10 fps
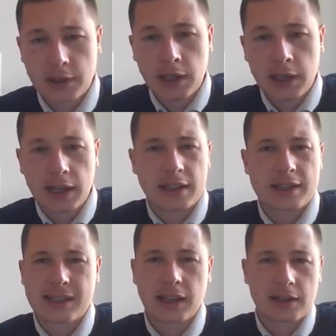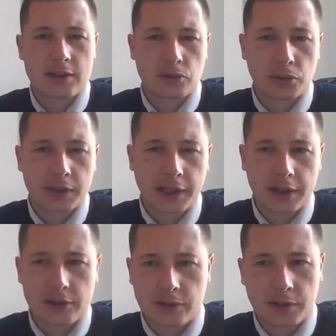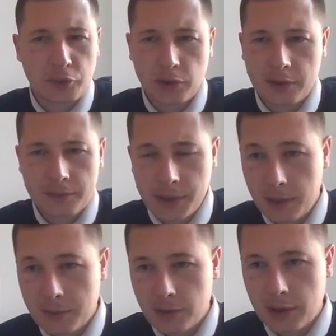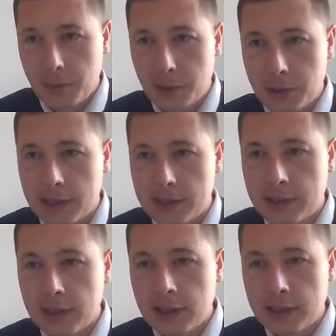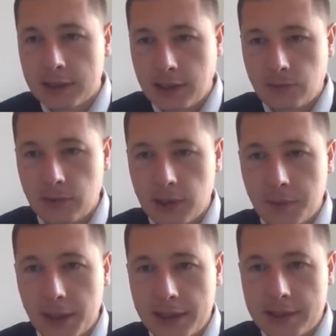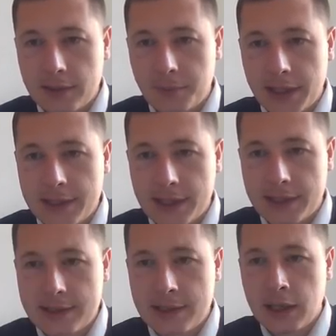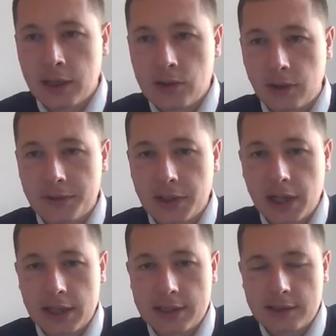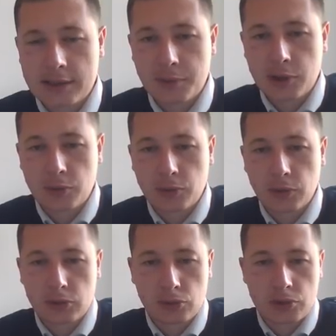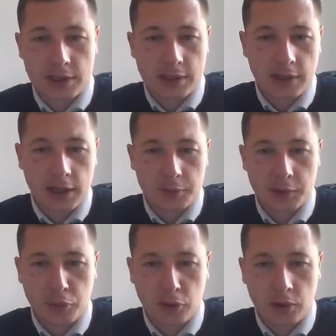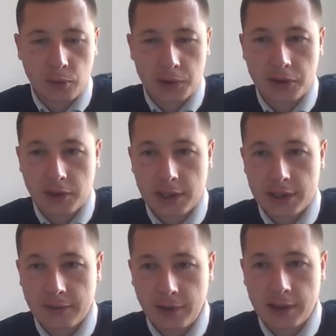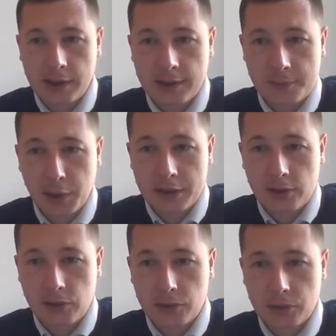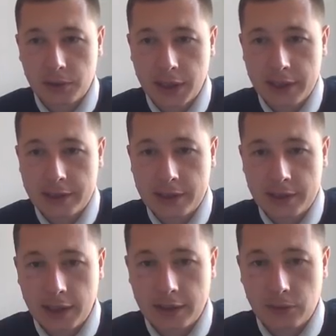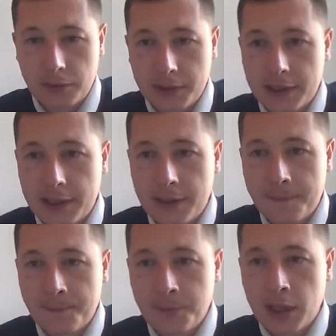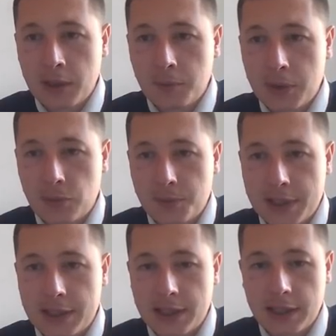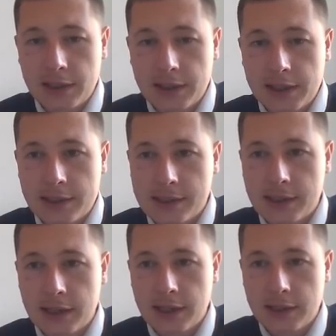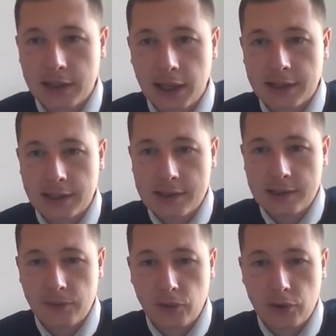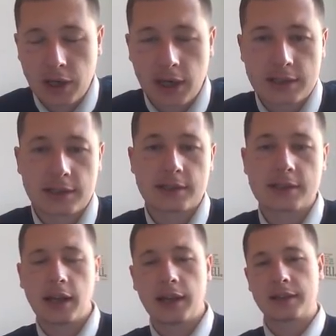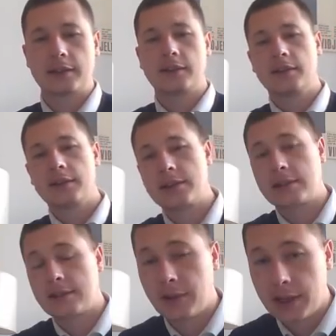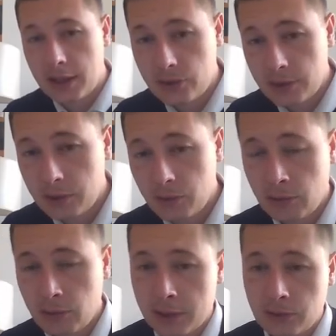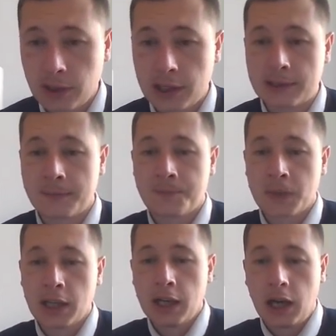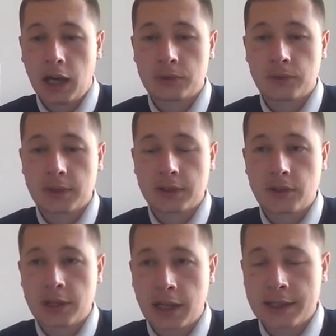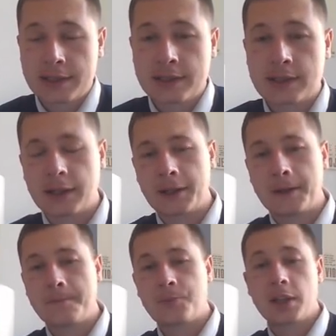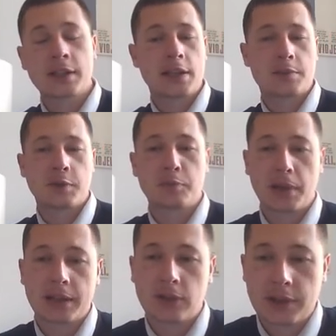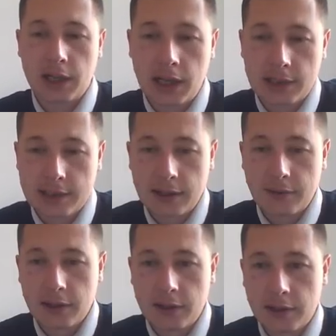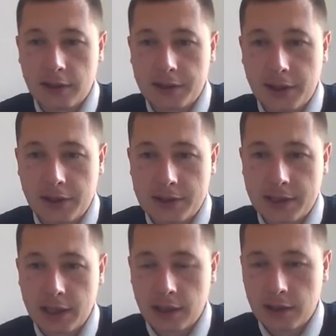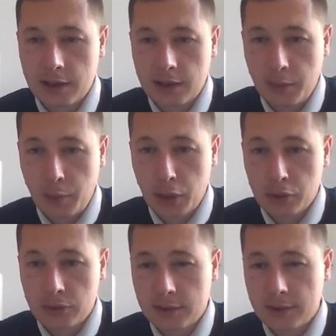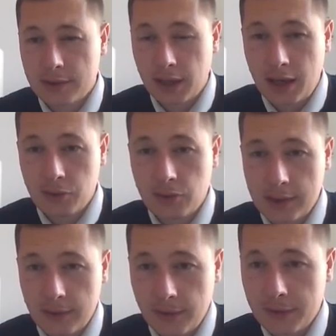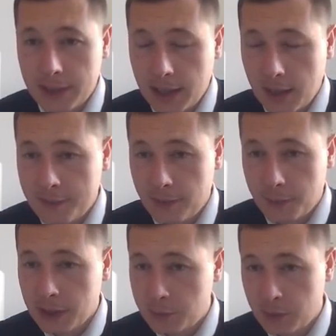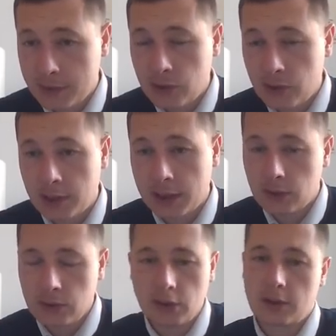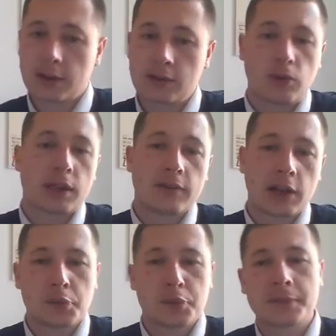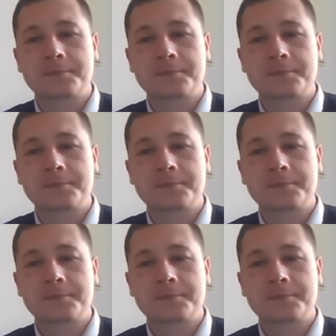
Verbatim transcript: Yeah, it's two attackers on the pawn. Yeah, I'm sorry about that. Doesn't really make sense. So after castles, bishop to e2, just giving up the pawn with your king defended is better. Rook to e8, knight to d3, bishop c3, dc3, knight takes c4, castles. And this is the variation that you are going to get out of the three knights. It has been played on the highest level. There are still about 150 games from this position, and the theory is quite developed.